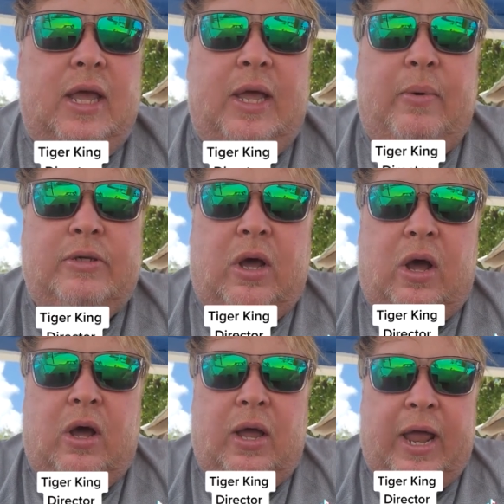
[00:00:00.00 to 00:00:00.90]
It was
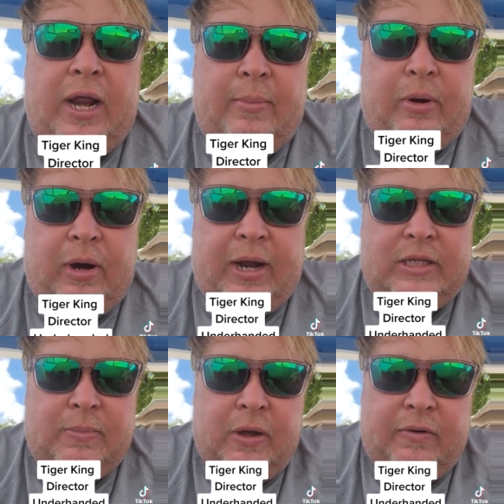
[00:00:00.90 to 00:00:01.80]
all animal
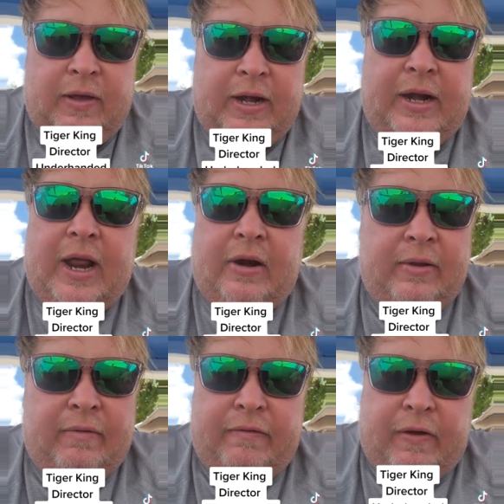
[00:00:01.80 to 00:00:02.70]
rights motivated, and I don't
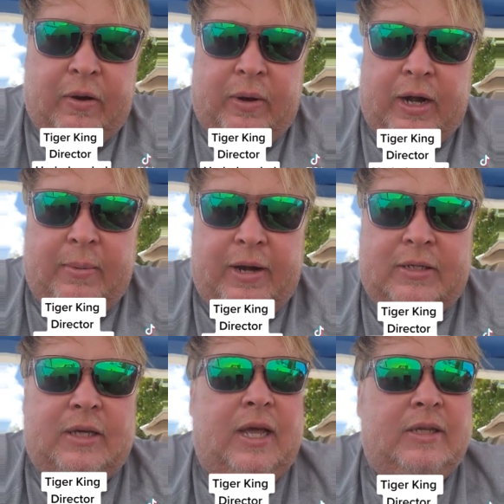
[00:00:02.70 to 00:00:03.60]
give a fuck what anybody
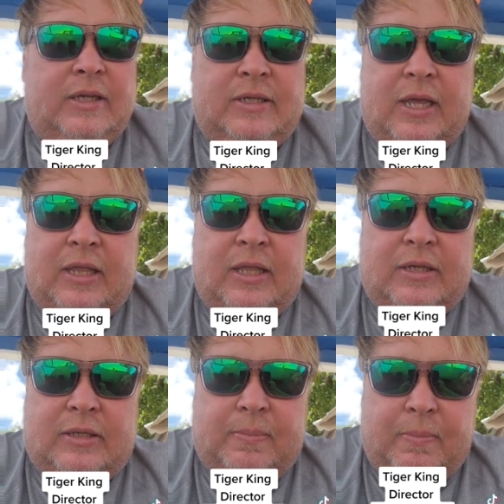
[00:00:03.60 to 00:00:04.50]
says. This
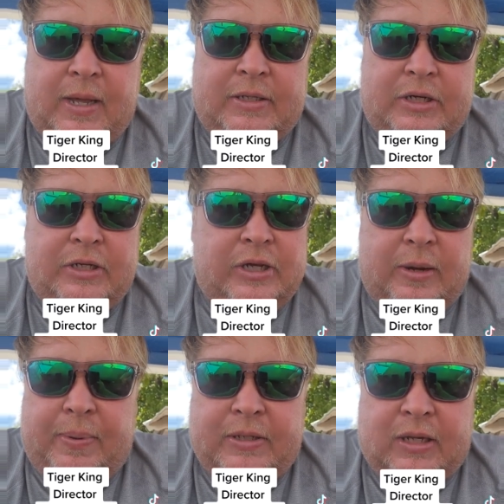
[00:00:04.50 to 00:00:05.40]
this message is going
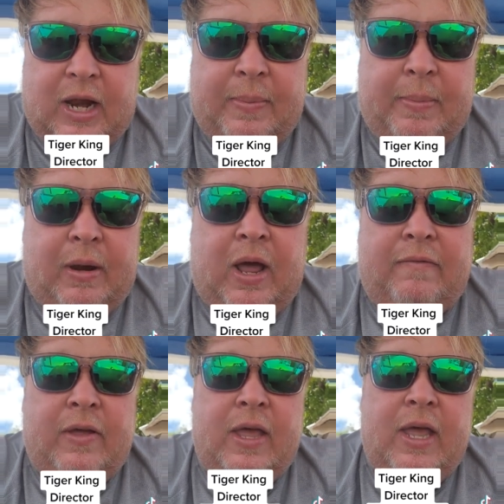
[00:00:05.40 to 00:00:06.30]
to piss a lot of people
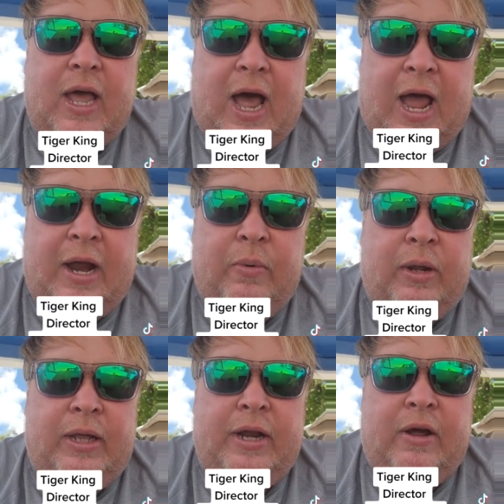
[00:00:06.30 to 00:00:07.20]
off I
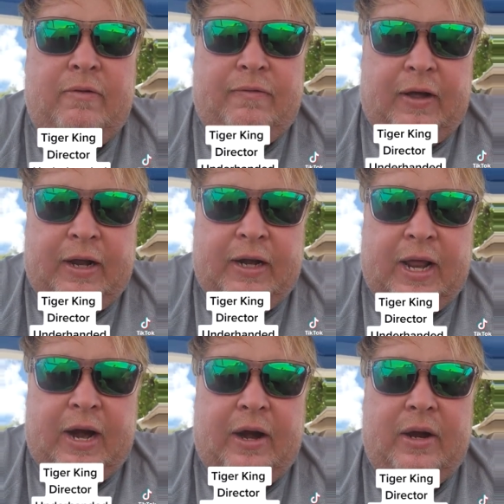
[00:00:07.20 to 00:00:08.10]
really don't fucking
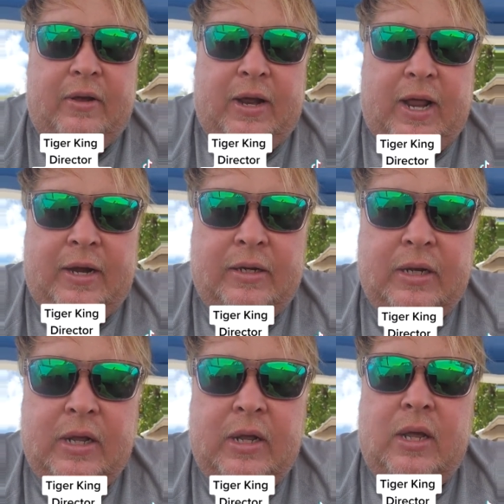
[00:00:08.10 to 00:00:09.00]
care, okay?
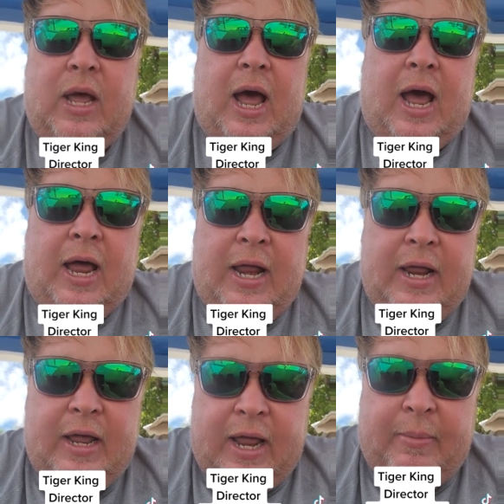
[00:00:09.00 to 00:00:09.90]

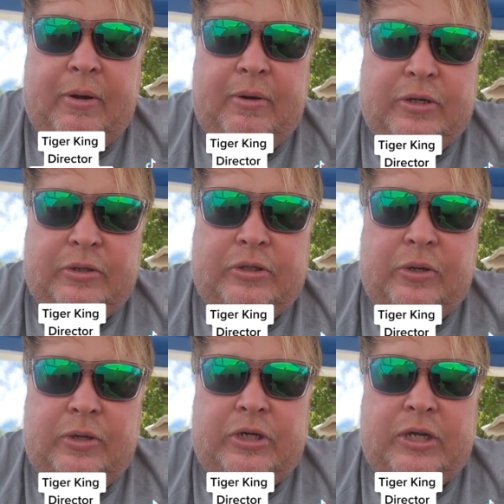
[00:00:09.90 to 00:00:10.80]
I am going to
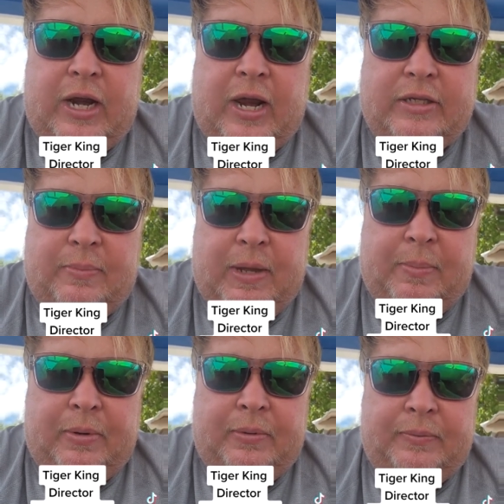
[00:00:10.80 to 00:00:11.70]
sue the shit out of some
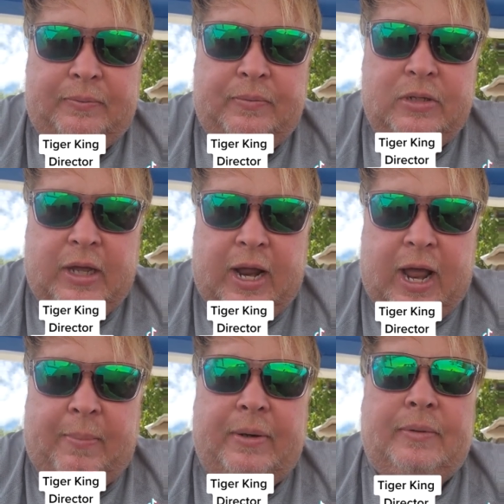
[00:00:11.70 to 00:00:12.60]
people. It's going to
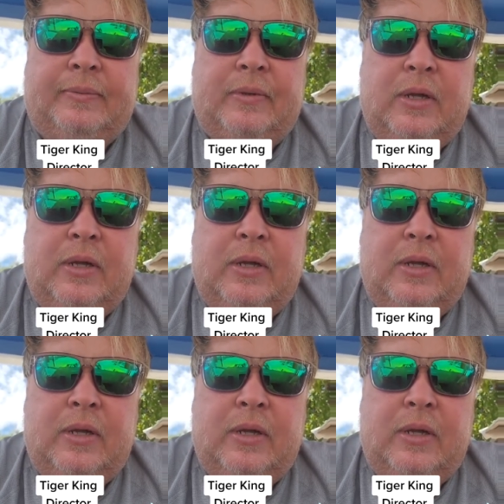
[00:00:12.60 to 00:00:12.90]
happen.